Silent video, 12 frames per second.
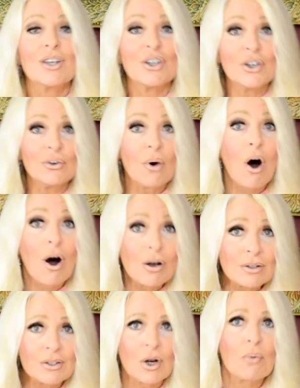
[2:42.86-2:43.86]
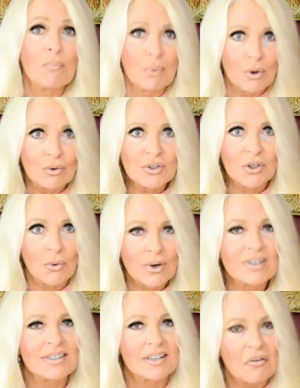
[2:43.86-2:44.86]
You also boost
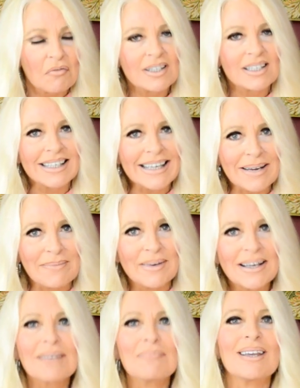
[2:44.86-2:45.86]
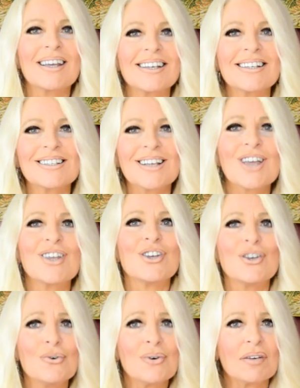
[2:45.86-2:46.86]
your self esteem because
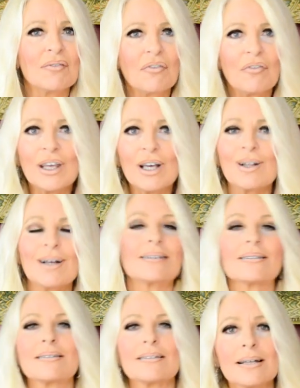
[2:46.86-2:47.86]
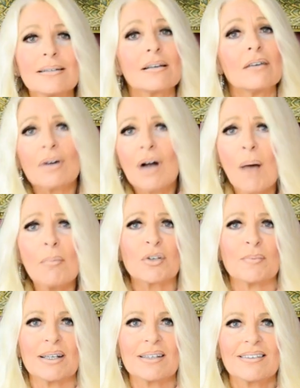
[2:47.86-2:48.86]
you can feel a sense of
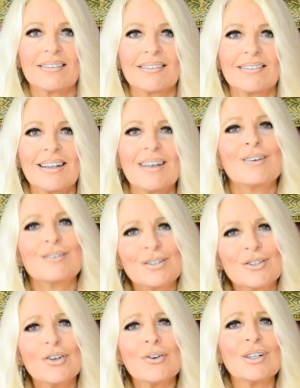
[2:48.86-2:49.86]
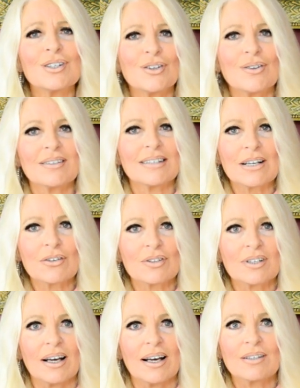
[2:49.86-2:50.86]
accomplishment. Since you can do this
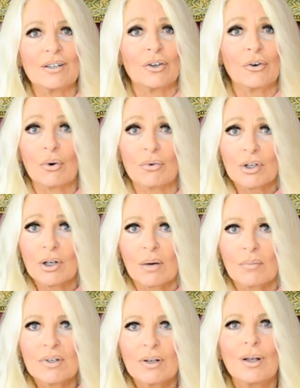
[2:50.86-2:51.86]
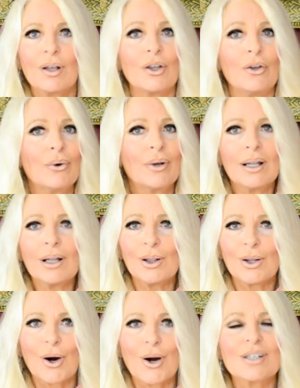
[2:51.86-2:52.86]
exercise on your own terms, you can
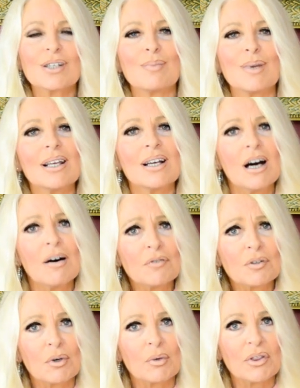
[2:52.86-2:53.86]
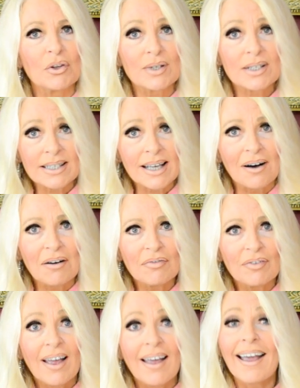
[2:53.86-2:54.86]
learn to be comfortable with yourself
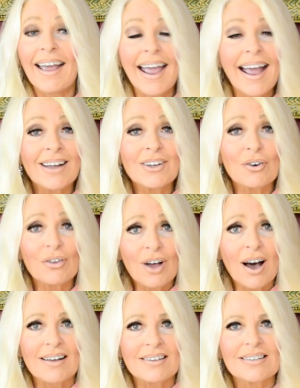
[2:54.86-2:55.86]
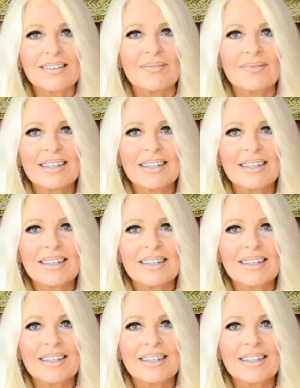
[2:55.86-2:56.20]
and your thoughts.